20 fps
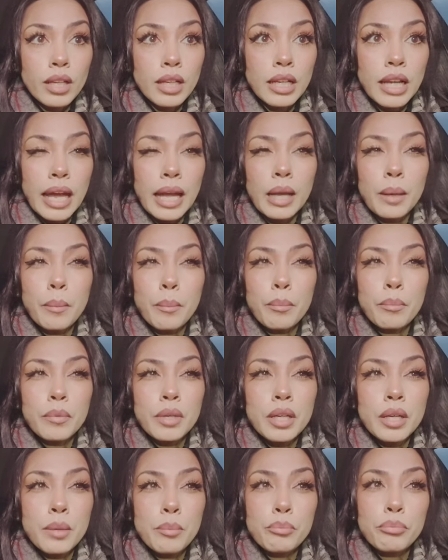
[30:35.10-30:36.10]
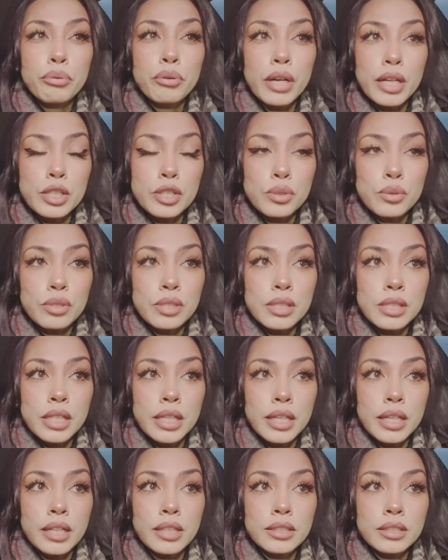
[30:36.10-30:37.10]
Like pretzel
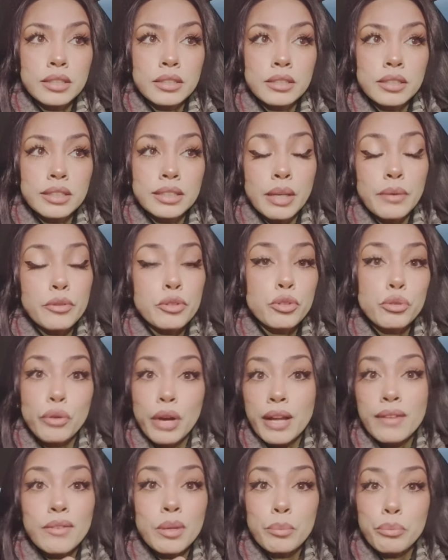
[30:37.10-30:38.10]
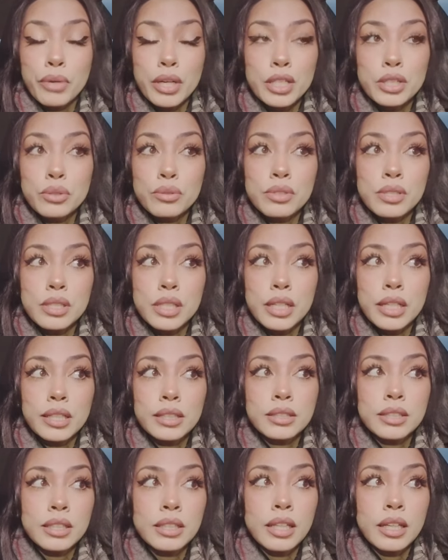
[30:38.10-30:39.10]
sticks, cause I was craving pretzel
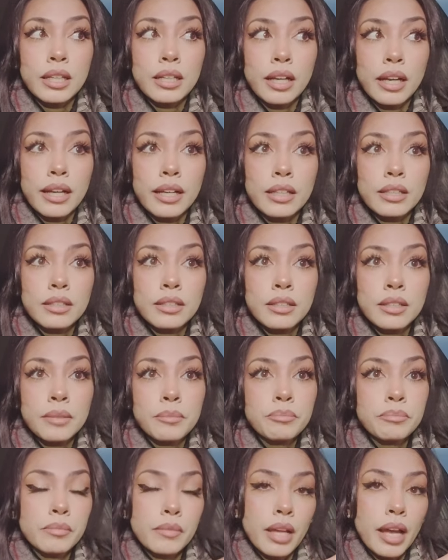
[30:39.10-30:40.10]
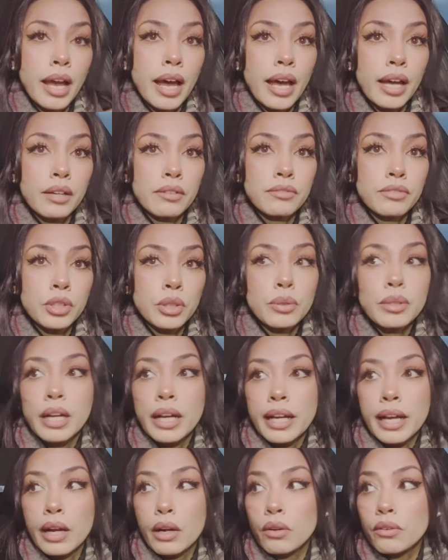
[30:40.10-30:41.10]
sticks and then like I had a few and I
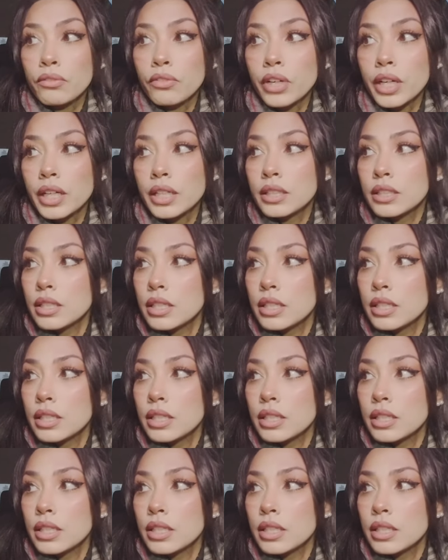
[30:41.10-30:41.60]
got over it.